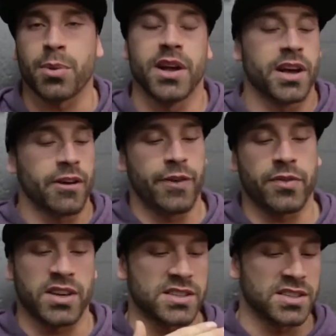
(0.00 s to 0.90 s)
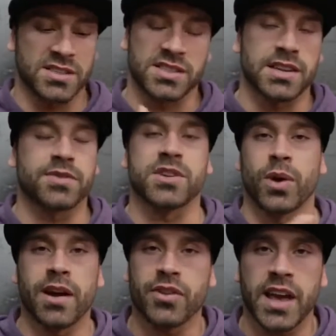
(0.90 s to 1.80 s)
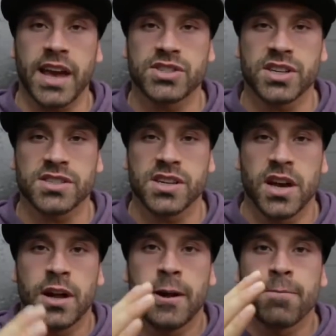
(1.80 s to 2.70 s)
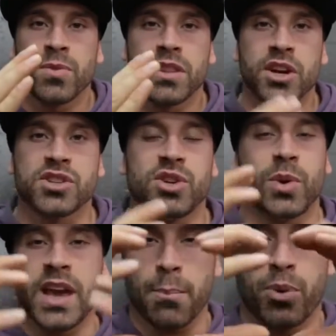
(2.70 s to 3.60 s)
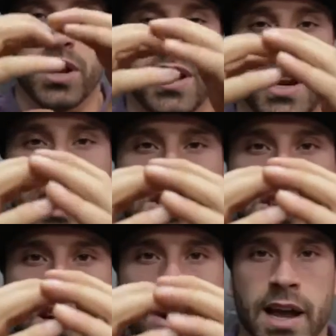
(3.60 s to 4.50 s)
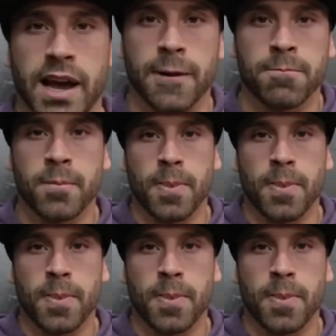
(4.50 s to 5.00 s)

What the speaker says: but 15, 16, 17, whatever the age is, you can't put in a nutshell like,